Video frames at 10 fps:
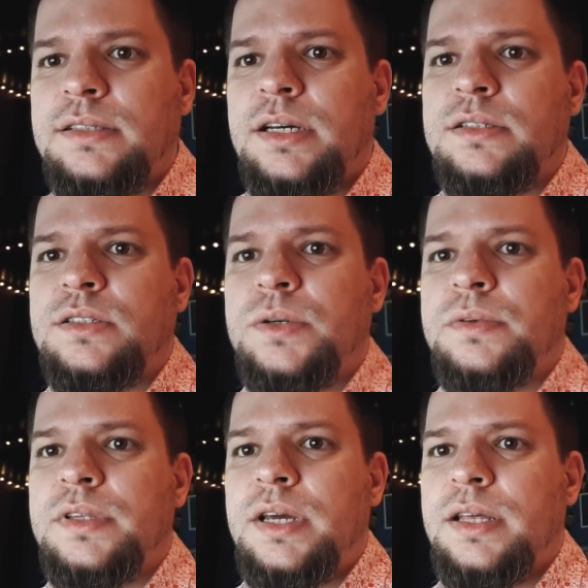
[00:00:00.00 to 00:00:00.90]
and so
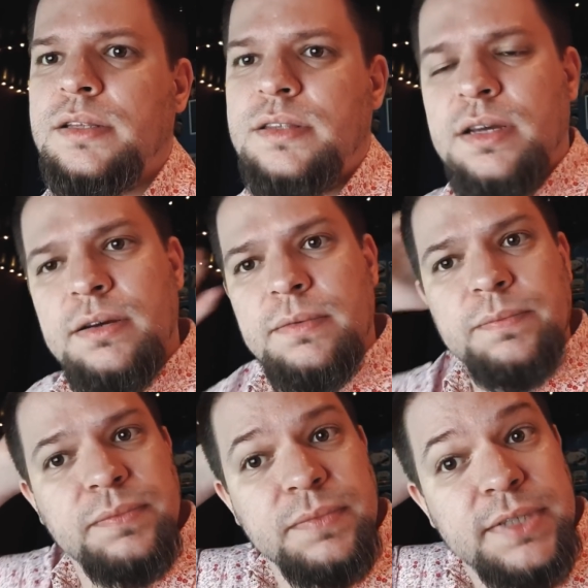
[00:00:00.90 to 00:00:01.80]
the
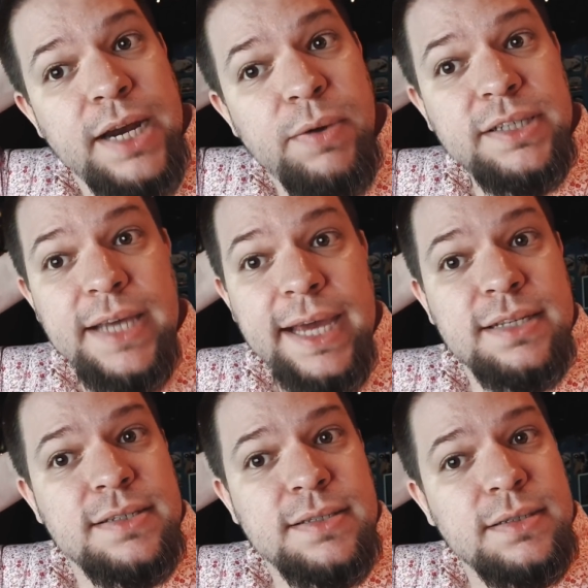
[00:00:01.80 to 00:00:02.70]

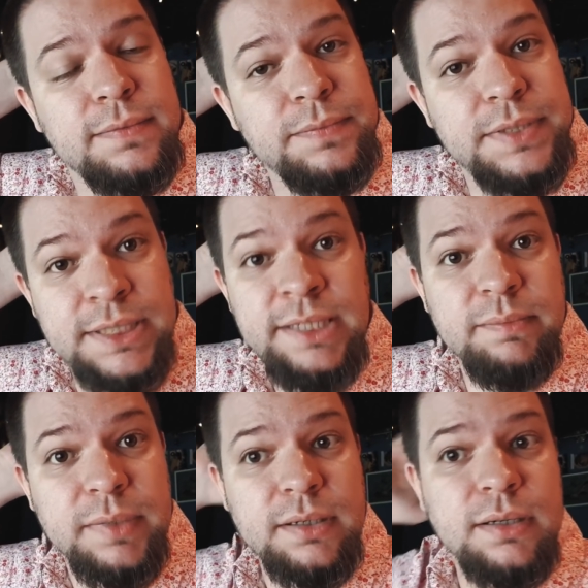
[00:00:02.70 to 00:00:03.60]
DirectX
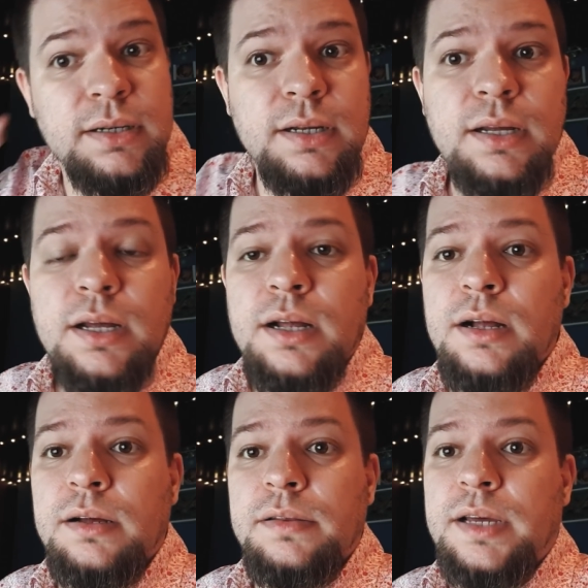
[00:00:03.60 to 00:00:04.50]
team,
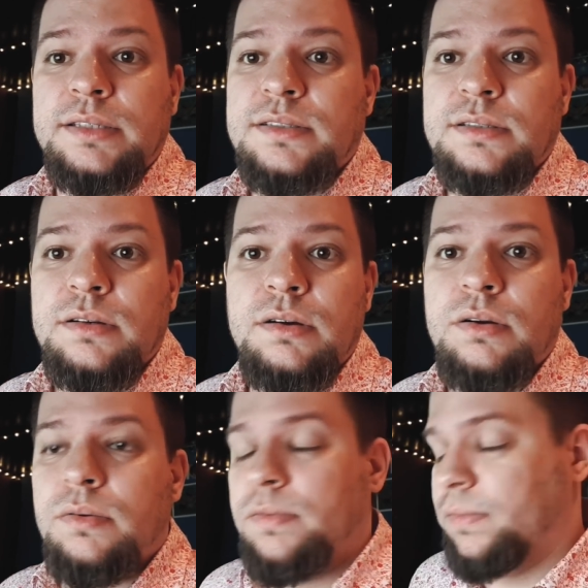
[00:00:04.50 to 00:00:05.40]
that's
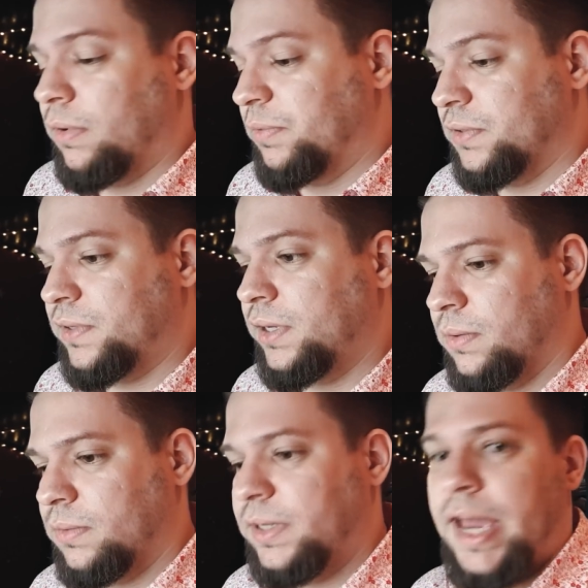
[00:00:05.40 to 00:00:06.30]

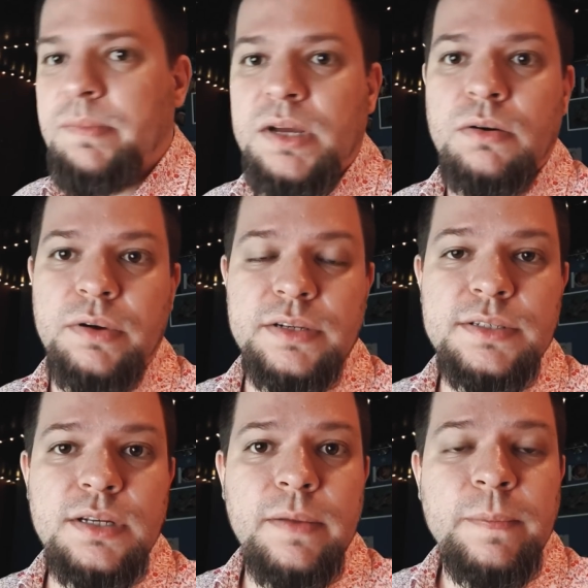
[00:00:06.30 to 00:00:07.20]
obviously gaming
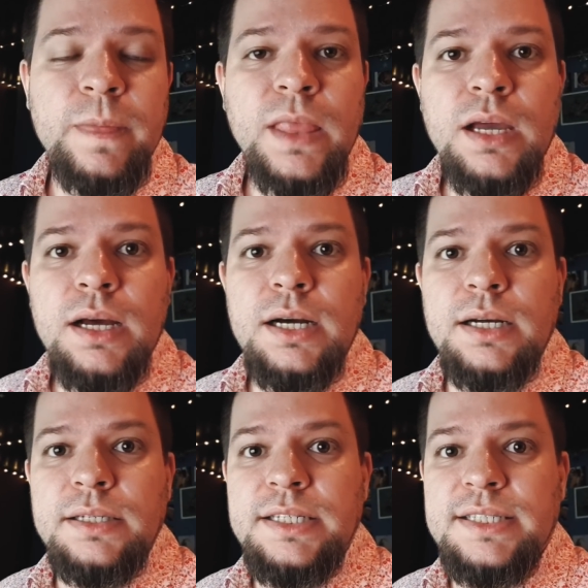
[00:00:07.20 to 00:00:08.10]
oriented,
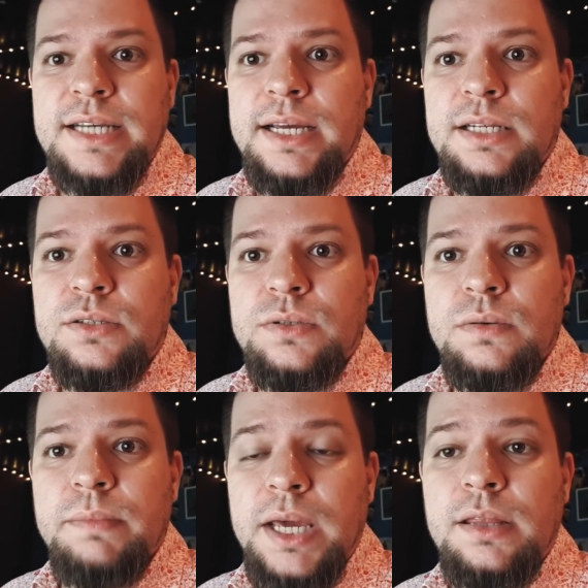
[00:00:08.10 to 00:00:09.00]
decided to
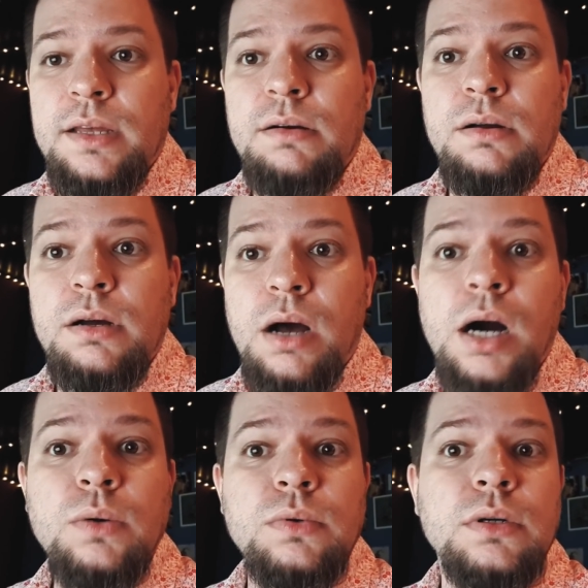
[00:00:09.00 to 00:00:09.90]
make their
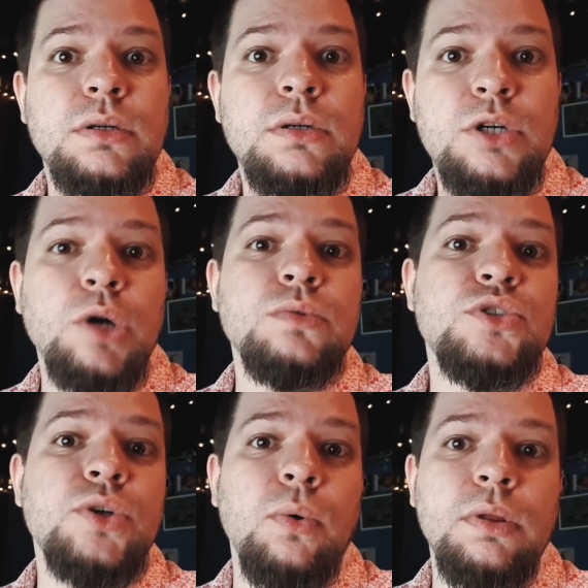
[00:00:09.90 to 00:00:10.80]
own
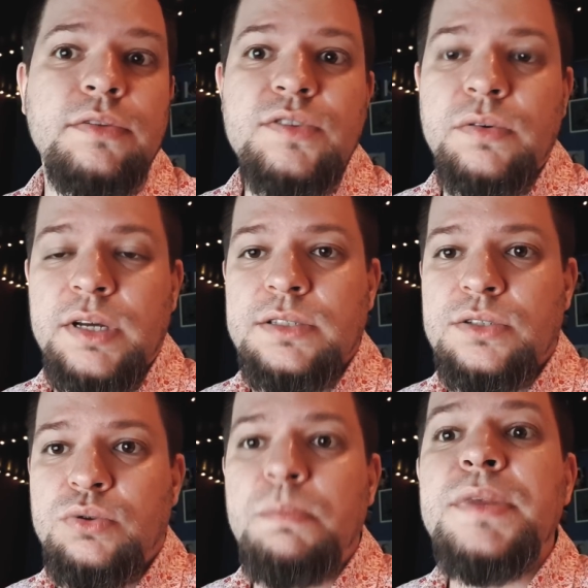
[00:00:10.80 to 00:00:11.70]
console. So they
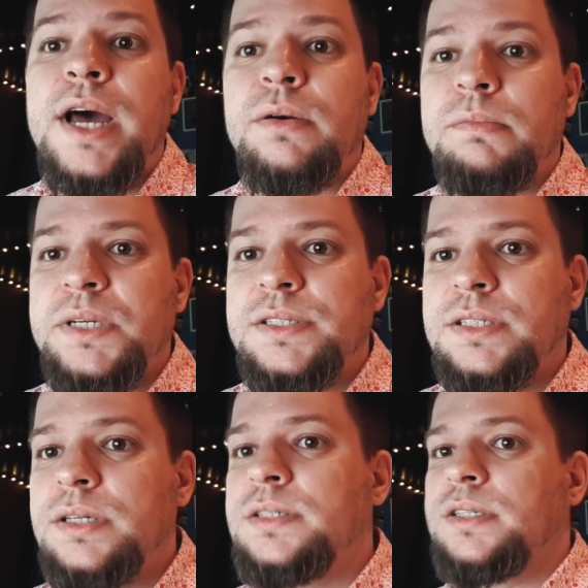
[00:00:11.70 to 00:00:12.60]
stripped down a
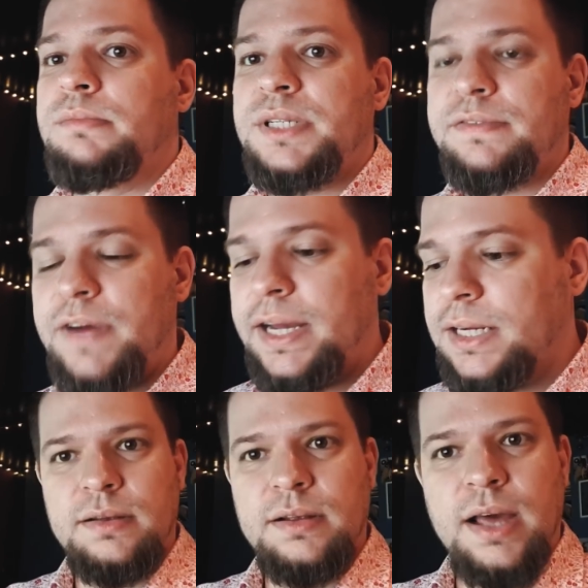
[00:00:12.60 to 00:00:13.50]
PC, simplified
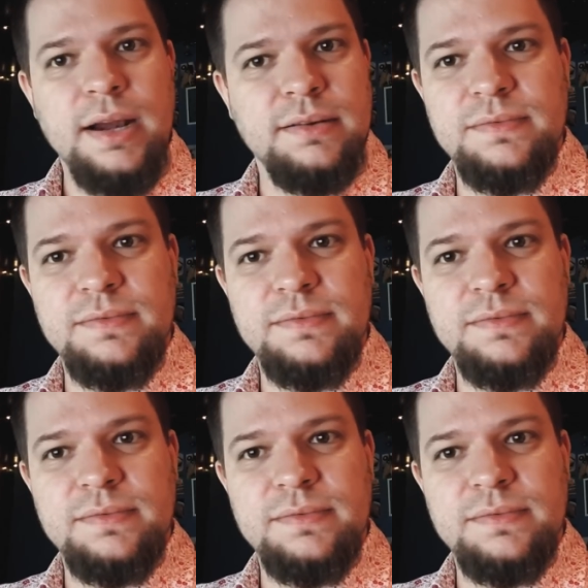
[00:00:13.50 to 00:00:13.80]
it, and